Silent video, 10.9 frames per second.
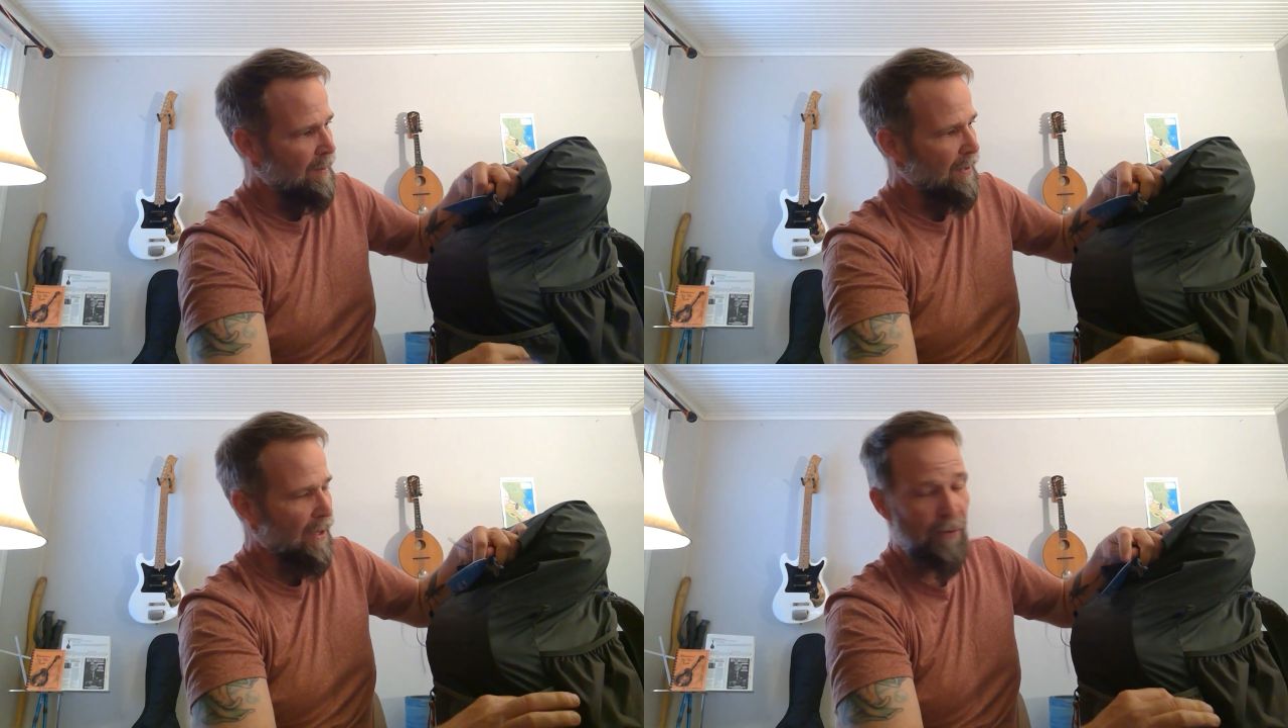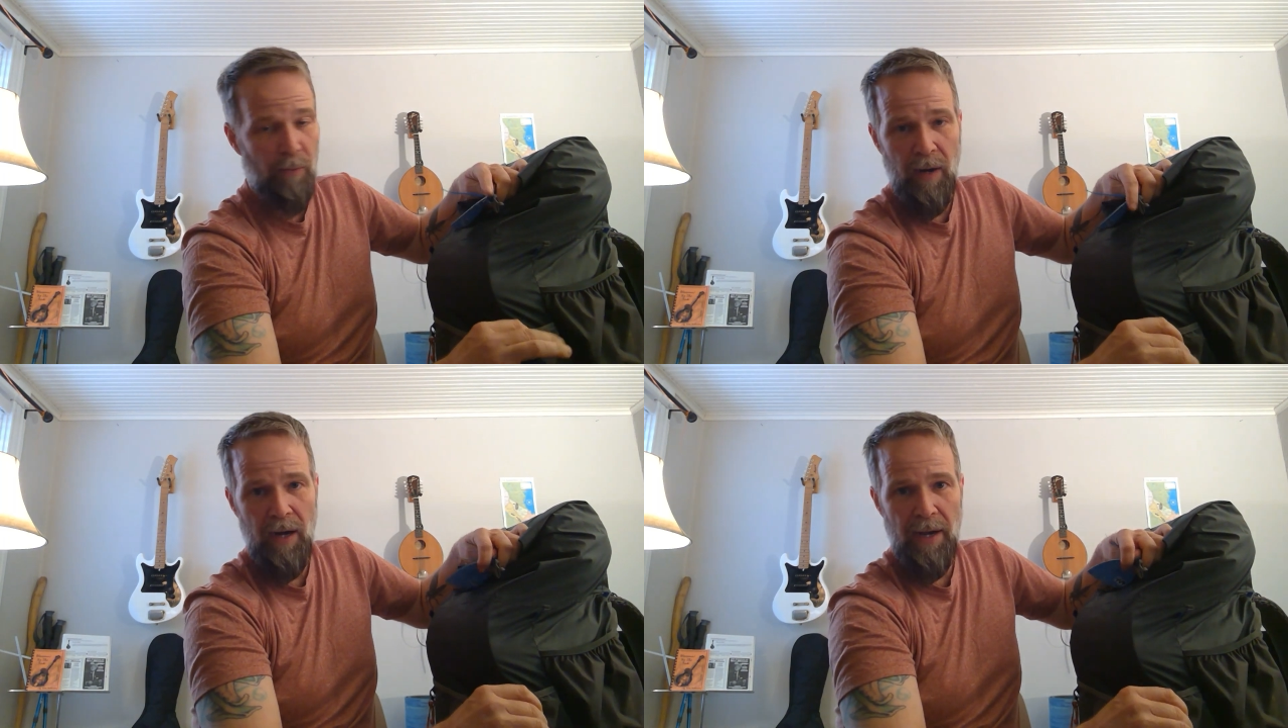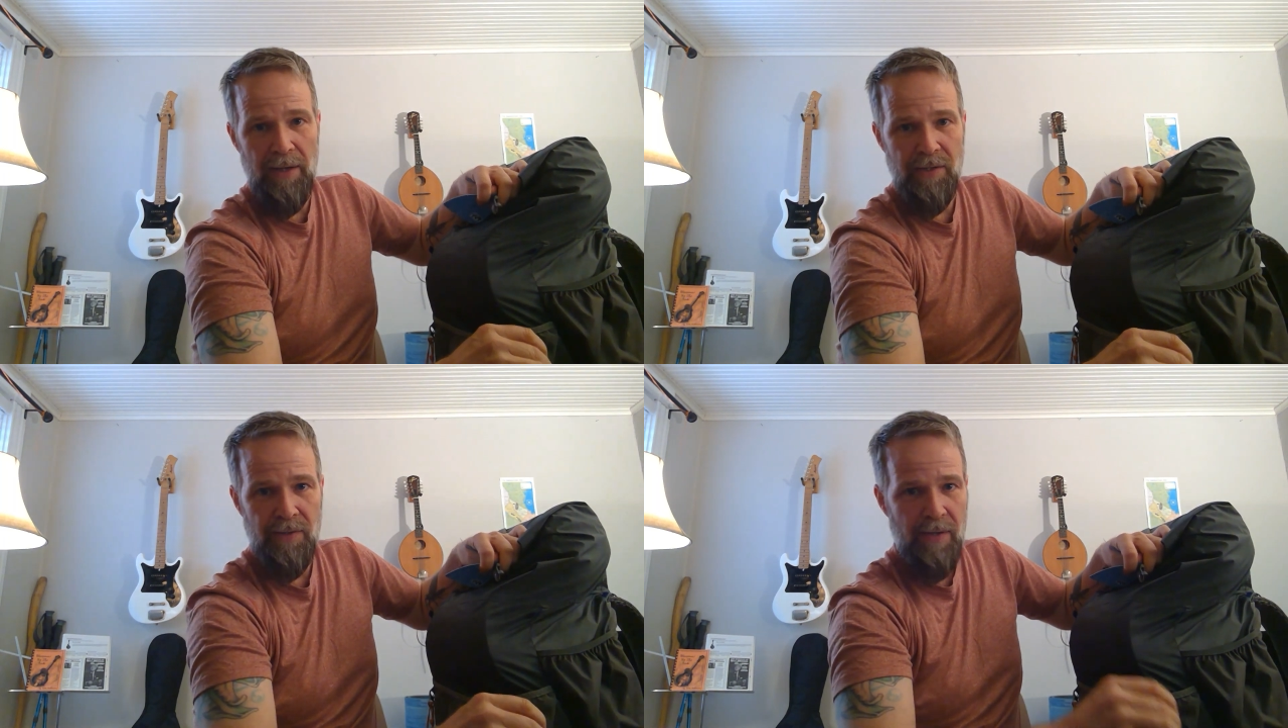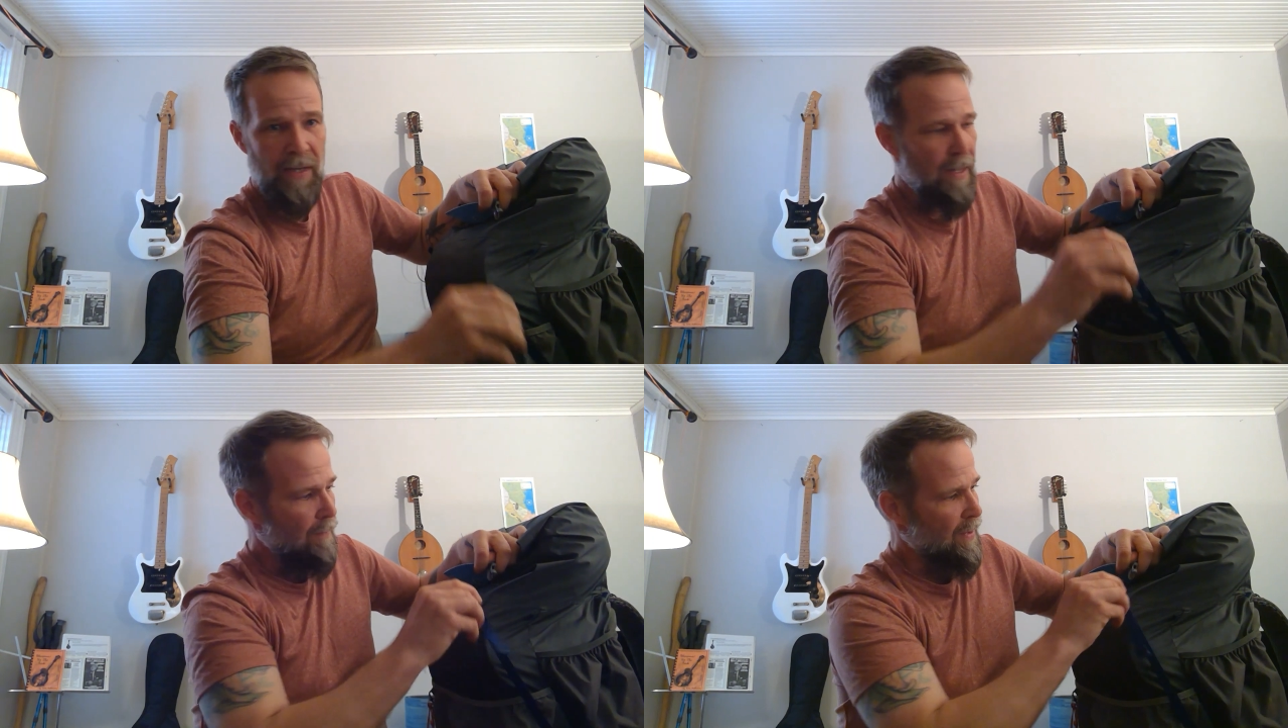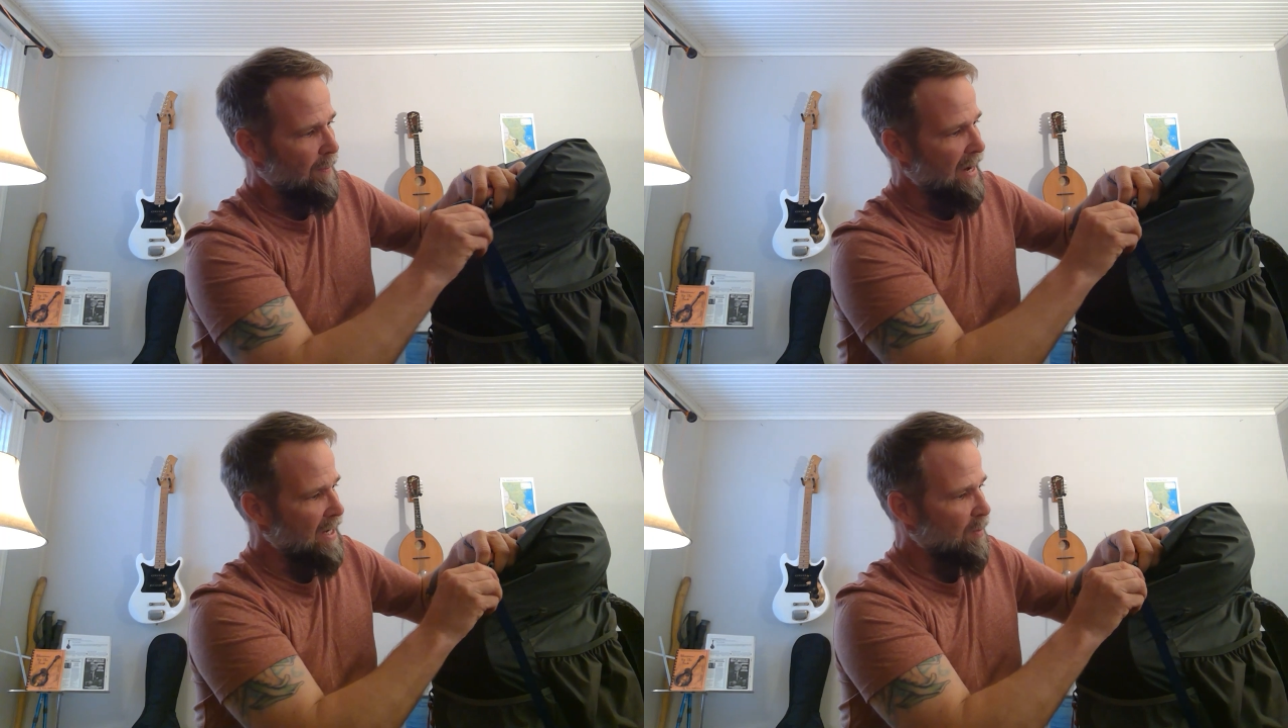Otherwise, the
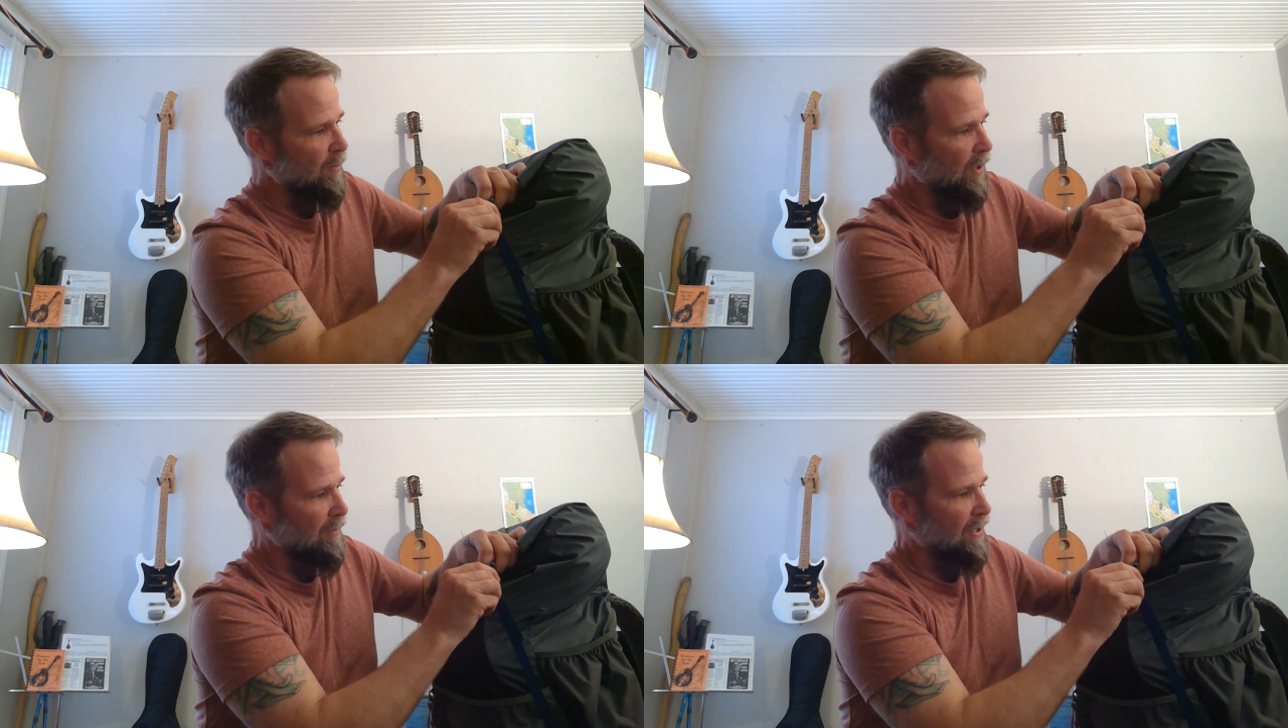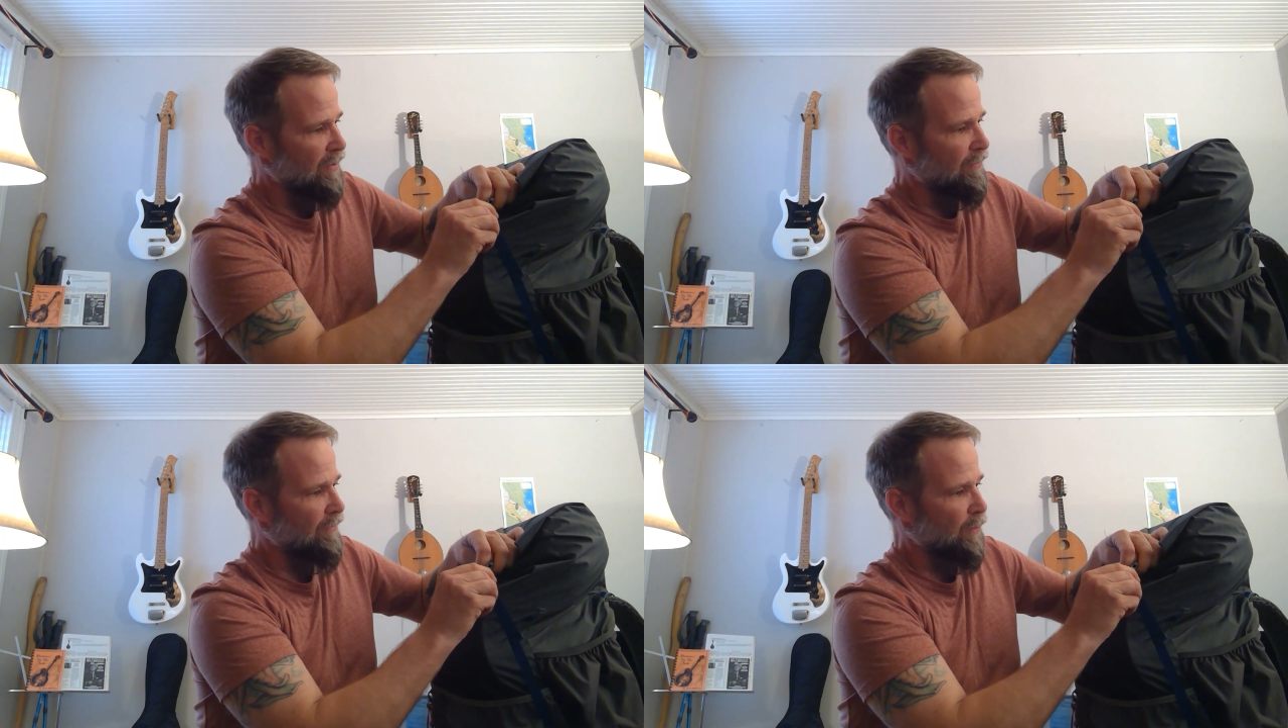main compartment is